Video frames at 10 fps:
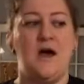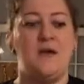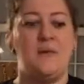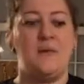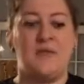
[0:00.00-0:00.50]

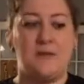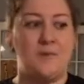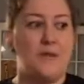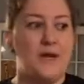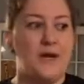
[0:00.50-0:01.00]
At
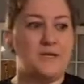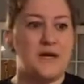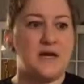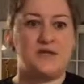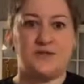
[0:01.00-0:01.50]
that point,
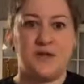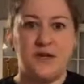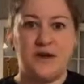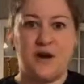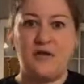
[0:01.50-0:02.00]
I turn the
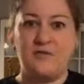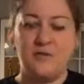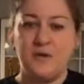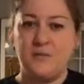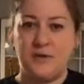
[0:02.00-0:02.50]
heat
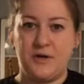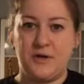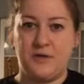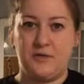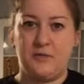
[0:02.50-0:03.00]
off, put
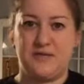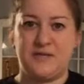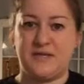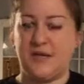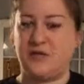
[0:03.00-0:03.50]
in a little bit
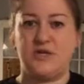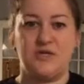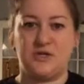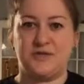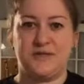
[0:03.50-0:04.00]
of sage,
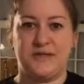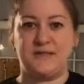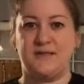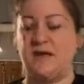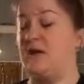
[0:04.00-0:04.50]
and just let
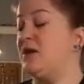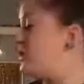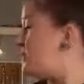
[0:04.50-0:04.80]
it sit.